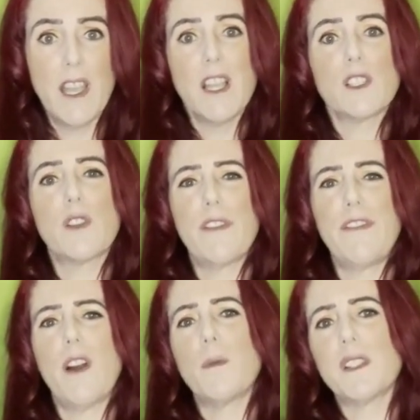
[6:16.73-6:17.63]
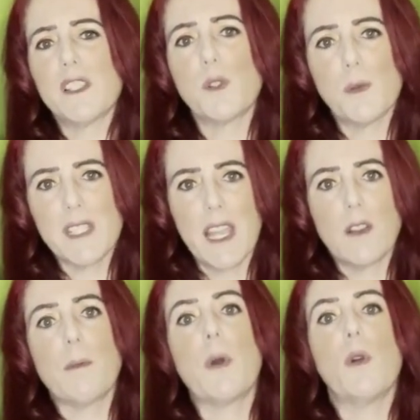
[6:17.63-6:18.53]
So the pharmacist was
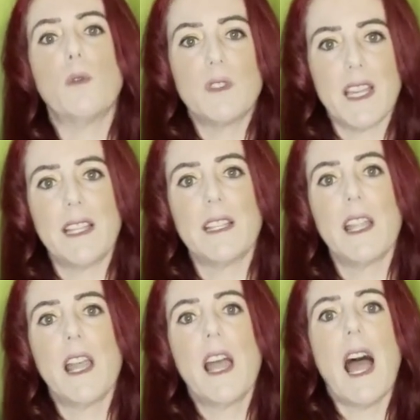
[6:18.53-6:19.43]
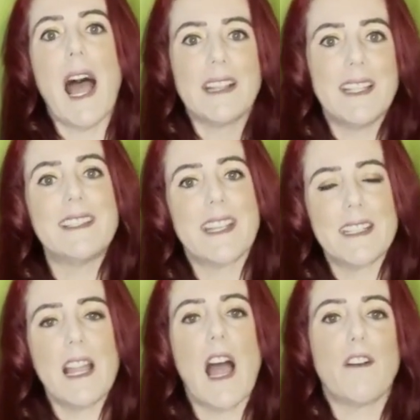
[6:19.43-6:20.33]
getting pulled in and they
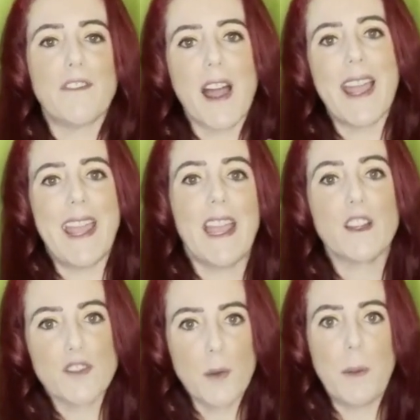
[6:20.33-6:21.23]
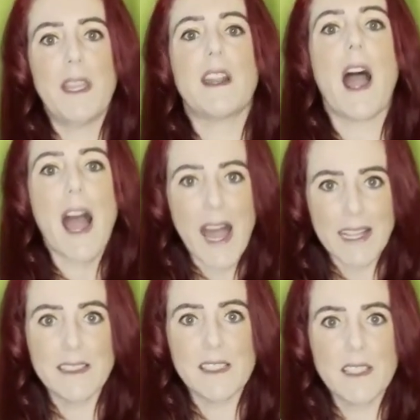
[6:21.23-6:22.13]
didn't have that extra pair of
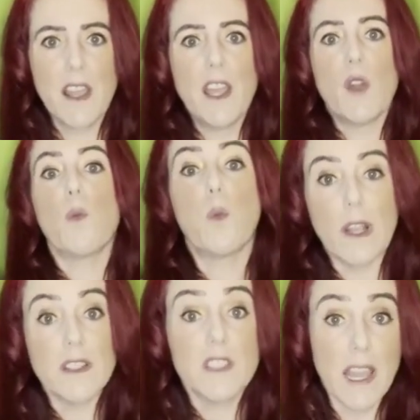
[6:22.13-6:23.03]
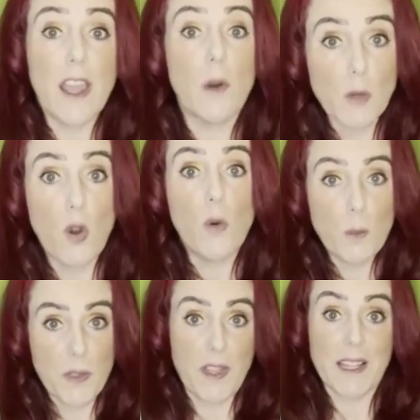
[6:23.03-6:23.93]
hands to help cope
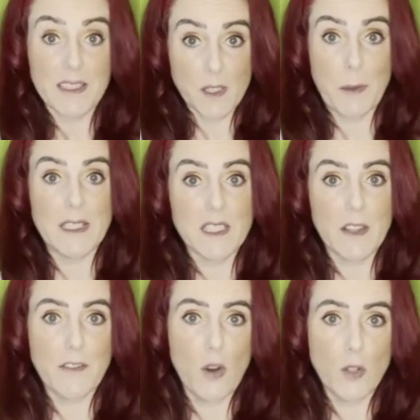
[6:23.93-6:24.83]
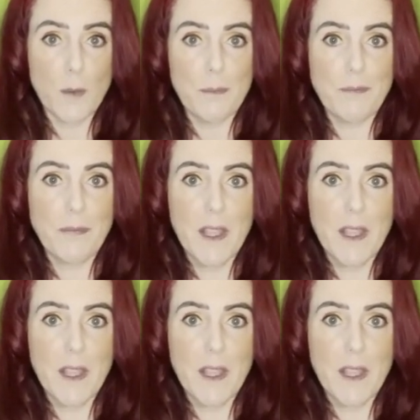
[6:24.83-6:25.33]
with that dispensing volume.